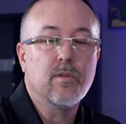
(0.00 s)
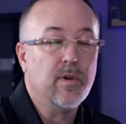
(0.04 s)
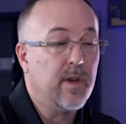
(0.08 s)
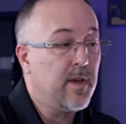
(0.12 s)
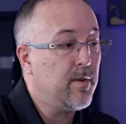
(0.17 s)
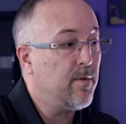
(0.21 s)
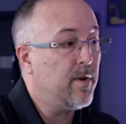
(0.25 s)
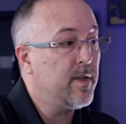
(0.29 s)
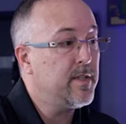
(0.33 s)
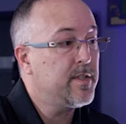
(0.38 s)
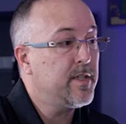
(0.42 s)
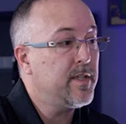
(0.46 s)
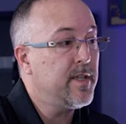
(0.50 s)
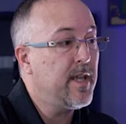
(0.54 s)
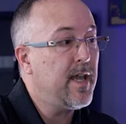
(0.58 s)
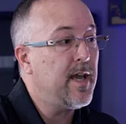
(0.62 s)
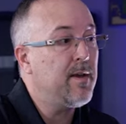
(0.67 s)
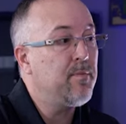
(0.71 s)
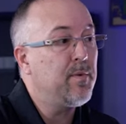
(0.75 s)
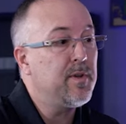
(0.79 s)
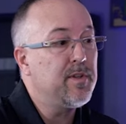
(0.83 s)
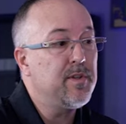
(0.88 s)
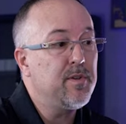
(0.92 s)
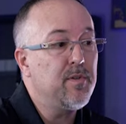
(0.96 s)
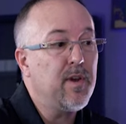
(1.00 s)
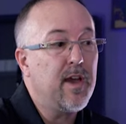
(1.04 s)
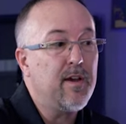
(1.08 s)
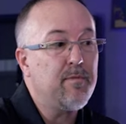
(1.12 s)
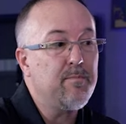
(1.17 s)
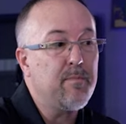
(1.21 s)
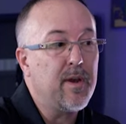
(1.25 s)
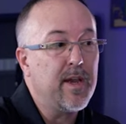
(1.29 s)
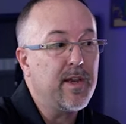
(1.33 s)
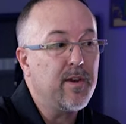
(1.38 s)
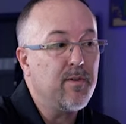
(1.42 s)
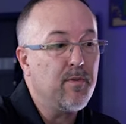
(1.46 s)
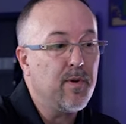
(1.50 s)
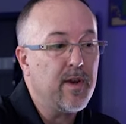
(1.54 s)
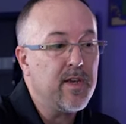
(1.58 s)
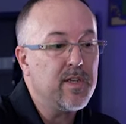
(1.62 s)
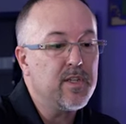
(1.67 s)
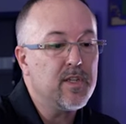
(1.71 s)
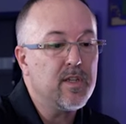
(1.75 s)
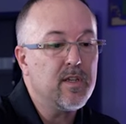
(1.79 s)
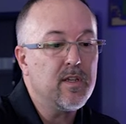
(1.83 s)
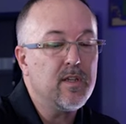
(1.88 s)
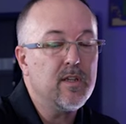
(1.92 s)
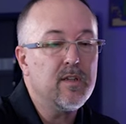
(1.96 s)
Great question. Yeah, we do have
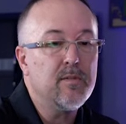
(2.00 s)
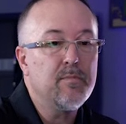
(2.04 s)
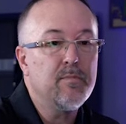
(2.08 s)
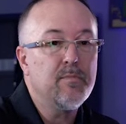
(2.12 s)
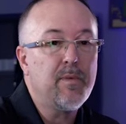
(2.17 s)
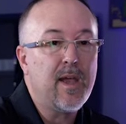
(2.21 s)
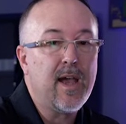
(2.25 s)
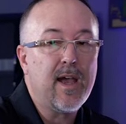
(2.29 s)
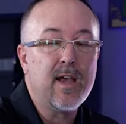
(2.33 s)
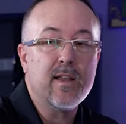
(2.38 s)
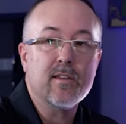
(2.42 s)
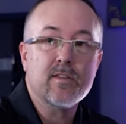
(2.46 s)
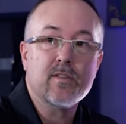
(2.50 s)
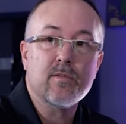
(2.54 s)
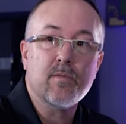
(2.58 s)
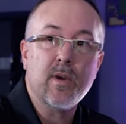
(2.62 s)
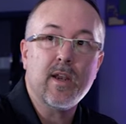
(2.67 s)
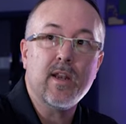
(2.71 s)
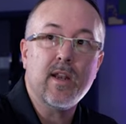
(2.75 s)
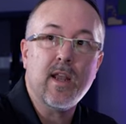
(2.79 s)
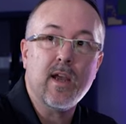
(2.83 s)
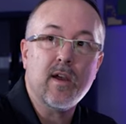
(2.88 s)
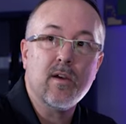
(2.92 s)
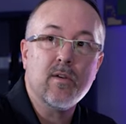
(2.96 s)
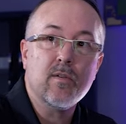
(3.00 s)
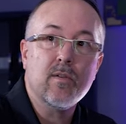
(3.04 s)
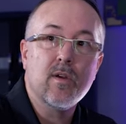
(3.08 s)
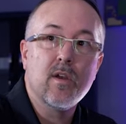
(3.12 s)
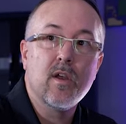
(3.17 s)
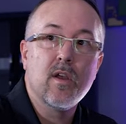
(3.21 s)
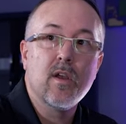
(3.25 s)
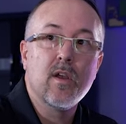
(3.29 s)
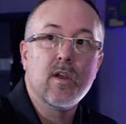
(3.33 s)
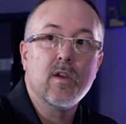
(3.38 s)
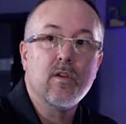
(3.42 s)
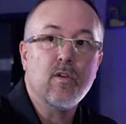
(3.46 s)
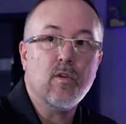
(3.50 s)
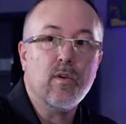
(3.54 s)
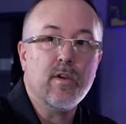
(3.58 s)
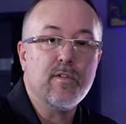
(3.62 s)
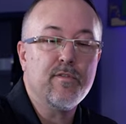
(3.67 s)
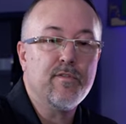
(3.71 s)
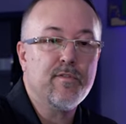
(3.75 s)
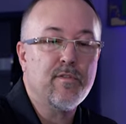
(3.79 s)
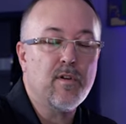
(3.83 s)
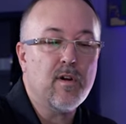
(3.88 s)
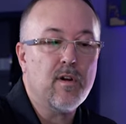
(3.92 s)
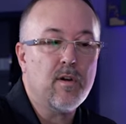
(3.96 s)
migration paths right now. Okay. Going
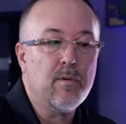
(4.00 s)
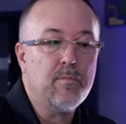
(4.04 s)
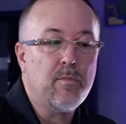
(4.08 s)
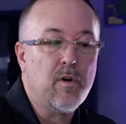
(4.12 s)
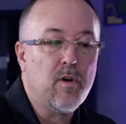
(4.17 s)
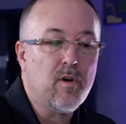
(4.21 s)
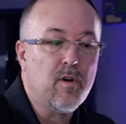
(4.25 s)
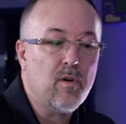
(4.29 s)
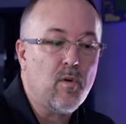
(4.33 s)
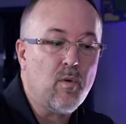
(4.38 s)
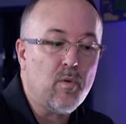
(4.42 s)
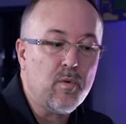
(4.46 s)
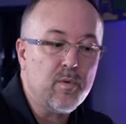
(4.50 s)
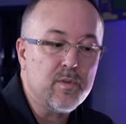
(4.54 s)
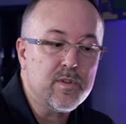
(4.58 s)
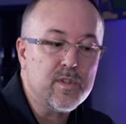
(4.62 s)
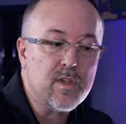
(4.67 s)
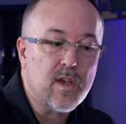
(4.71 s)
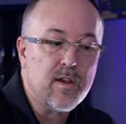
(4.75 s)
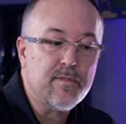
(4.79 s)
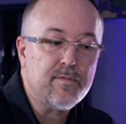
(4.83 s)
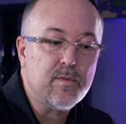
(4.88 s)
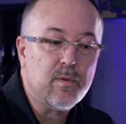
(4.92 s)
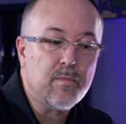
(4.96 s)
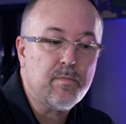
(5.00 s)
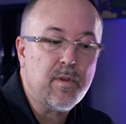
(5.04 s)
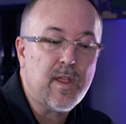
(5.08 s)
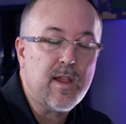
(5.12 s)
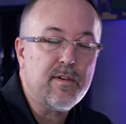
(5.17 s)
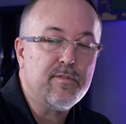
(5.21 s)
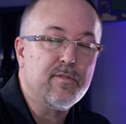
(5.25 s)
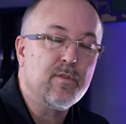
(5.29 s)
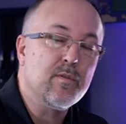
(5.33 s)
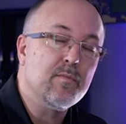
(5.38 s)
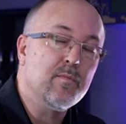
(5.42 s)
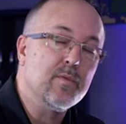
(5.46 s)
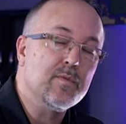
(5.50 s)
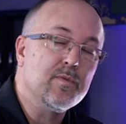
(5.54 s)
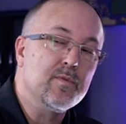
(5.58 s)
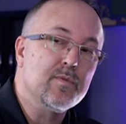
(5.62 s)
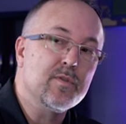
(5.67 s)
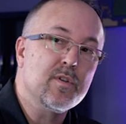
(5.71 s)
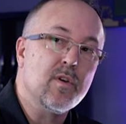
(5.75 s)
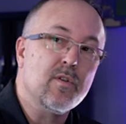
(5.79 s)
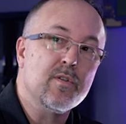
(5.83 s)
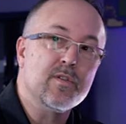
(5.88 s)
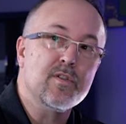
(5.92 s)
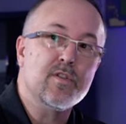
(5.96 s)
from our old software platform, which
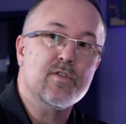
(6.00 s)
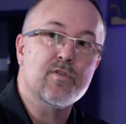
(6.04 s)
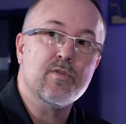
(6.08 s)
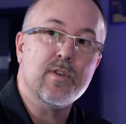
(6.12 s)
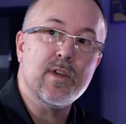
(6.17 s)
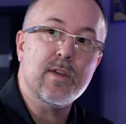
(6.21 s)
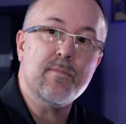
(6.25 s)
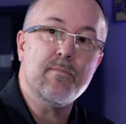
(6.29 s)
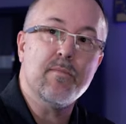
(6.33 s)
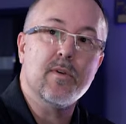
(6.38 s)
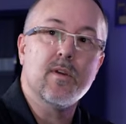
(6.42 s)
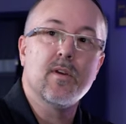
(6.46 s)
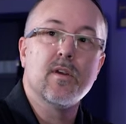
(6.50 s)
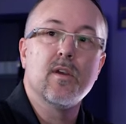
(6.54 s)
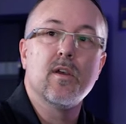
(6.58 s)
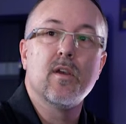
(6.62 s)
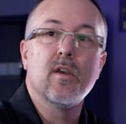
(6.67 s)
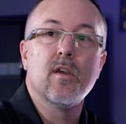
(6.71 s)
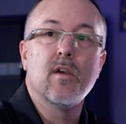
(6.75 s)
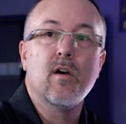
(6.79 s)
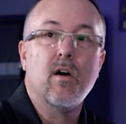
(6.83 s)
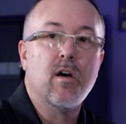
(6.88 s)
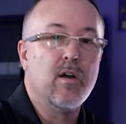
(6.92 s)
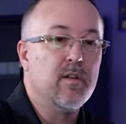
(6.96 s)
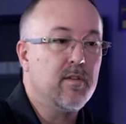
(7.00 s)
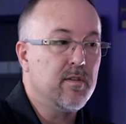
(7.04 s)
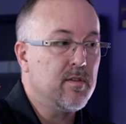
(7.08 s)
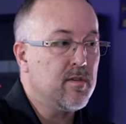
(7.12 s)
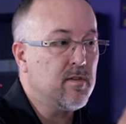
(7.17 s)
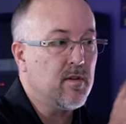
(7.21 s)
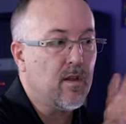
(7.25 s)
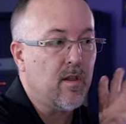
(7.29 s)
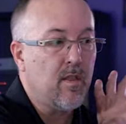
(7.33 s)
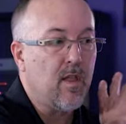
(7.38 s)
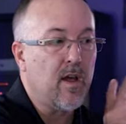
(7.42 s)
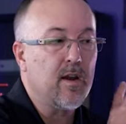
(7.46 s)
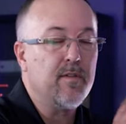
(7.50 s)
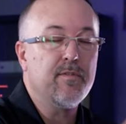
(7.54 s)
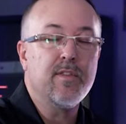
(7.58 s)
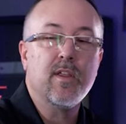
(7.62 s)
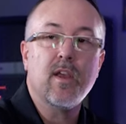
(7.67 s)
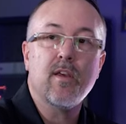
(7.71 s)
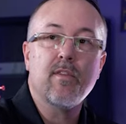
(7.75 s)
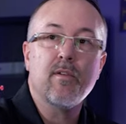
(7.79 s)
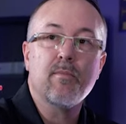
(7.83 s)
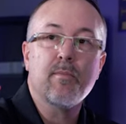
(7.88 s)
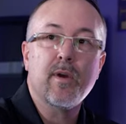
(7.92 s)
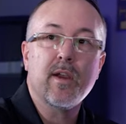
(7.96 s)
was called Stream, okay. on a lot of the
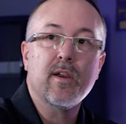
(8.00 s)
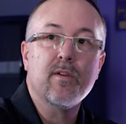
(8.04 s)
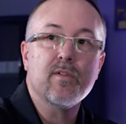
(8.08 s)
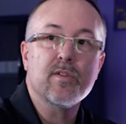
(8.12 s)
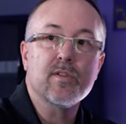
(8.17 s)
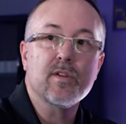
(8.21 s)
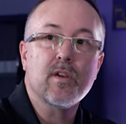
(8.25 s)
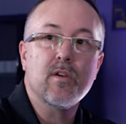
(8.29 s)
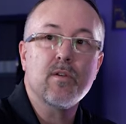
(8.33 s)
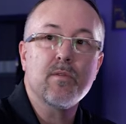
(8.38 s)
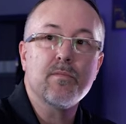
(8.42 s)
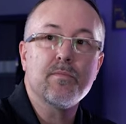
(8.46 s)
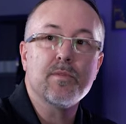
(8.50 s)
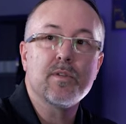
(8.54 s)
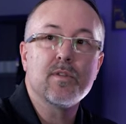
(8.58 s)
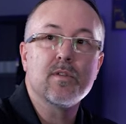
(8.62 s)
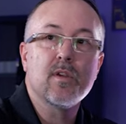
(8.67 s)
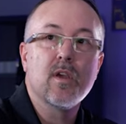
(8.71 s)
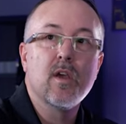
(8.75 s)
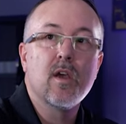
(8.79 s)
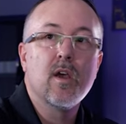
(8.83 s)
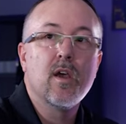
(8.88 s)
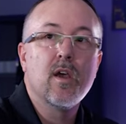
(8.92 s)
other microscopes,